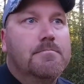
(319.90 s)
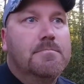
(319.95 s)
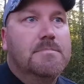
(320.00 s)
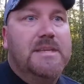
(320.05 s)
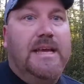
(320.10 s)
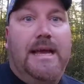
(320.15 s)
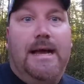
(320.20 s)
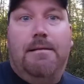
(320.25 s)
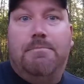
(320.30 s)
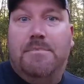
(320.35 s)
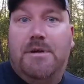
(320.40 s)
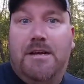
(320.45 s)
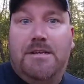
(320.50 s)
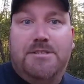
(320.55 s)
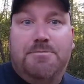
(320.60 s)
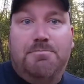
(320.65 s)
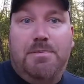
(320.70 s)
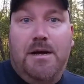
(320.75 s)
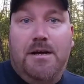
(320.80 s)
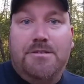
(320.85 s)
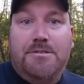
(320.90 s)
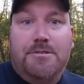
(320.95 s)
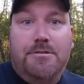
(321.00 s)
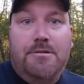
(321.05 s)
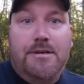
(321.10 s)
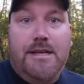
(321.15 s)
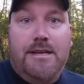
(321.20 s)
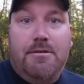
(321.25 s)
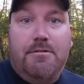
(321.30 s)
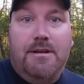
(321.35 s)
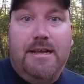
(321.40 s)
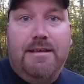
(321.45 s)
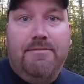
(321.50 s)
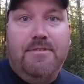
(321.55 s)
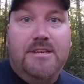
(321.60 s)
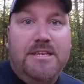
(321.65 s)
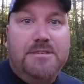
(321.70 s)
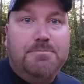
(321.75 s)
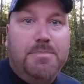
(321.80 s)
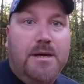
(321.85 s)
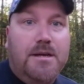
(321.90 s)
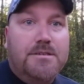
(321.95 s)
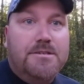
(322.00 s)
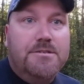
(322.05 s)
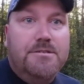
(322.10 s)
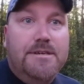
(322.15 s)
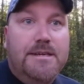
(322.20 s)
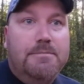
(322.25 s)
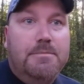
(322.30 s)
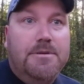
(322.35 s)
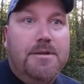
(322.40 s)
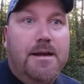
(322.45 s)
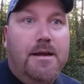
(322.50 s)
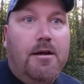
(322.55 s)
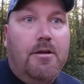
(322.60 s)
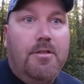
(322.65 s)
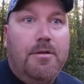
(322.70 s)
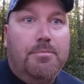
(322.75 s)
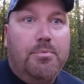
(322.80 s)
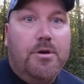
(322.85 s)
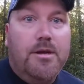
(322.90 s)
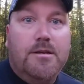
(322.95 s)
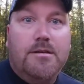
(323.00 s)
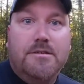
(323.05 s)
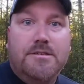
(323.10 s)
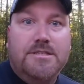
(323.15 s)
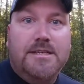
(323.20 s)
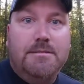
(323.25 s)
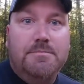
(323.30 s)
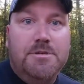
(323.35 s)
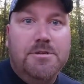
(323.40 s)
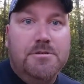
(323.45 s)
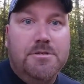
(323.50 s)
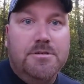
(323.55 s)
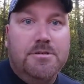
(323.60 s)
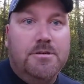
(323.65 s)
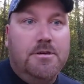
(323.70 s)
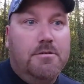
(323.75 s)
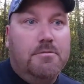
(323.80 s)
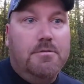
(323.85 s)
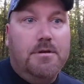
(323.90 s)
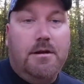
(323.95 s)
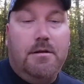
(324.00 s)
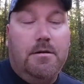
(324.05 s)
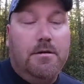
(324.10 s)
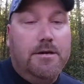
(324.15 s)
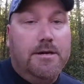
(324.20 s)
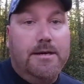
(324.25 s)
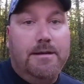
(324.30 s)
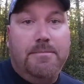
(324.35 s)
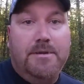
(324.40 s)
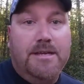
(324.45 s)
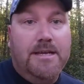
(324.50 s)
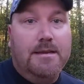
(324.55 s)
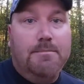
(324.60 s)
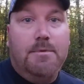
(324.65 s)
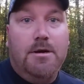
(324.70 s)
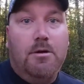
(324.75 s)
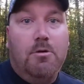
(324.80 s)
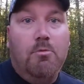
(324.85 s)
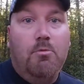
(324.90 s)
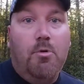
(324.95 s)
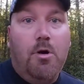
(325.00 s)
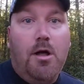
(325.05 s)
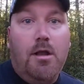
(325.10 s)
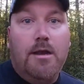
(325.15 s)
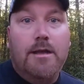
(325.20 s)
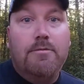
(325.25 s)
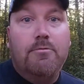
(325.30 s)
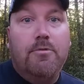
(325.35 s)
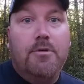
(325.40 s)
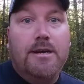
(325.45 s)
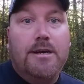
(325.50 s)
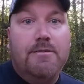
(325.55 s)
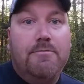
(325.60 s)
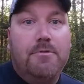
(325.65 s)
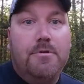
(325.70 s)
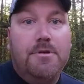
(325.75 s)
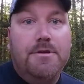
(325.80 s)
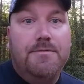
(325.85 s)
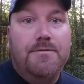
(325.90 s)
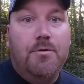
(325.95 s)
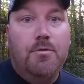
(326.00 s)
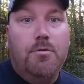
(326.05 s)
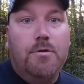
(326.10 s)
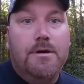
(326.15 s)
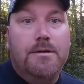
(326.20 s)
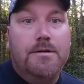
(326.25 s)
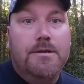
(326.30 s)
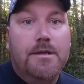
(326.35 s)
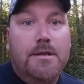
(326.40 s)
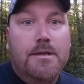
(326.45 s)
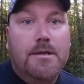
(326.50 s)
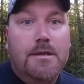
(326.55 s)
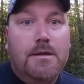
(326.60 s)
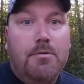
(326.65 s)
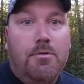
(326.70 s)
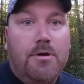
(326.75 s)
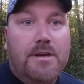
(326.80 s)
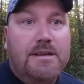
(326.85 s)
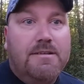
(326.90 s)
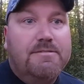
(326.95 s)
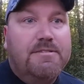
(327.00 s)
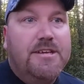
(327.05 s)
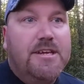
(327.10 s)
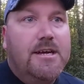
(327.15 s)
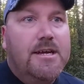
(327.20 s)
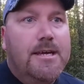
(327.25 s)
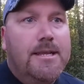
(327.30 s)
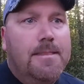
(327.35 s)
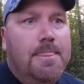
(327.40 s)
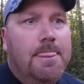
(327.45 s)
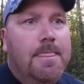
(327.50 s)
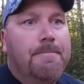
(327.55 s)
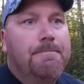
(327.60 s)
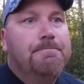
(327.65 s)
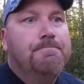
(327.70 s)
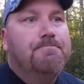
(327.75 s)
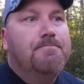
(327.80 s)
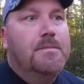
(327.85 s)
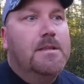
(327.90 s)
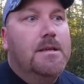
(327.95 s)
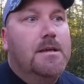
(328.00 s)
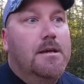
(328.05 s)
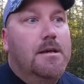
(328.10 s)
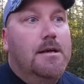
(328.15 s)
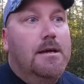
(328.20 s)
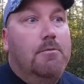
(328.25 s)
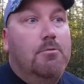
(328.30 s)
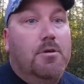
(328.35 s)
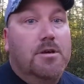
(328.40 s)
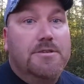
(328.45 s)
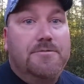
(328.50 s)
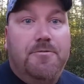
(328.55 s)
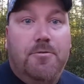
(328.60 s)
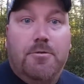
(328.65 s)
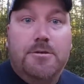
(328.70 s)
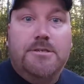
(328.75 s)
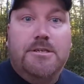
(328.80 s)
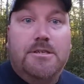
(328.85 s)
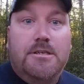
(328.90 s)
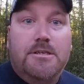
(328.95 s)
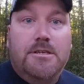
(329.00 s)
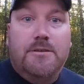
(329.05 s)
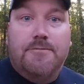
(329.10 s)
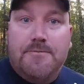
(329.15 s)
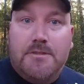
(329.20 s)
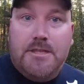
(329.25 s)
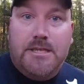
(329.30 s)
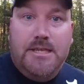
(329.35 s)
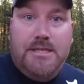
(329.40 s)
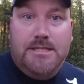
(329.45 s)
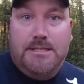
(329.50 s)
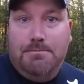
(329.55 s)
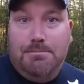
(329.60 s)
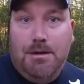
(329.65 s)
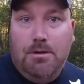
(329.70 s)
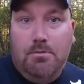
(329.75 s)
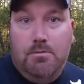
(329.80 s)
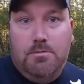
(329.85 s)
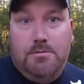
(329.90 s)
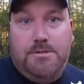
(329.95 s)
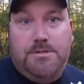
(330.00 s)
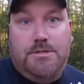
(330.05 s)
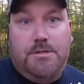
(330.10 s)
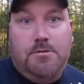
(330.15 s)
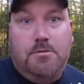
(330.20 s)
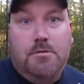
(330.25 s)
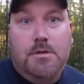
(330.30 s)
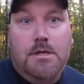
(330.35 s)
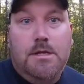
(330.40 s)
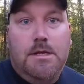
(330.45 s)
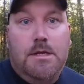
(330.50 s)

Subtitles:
Yeah, I'm not sponsored. I don't have any sponsored. All the products I'm using are coming out of my own wallet, what I've worked for and what I've got. I was fortunate enough to get the boat. So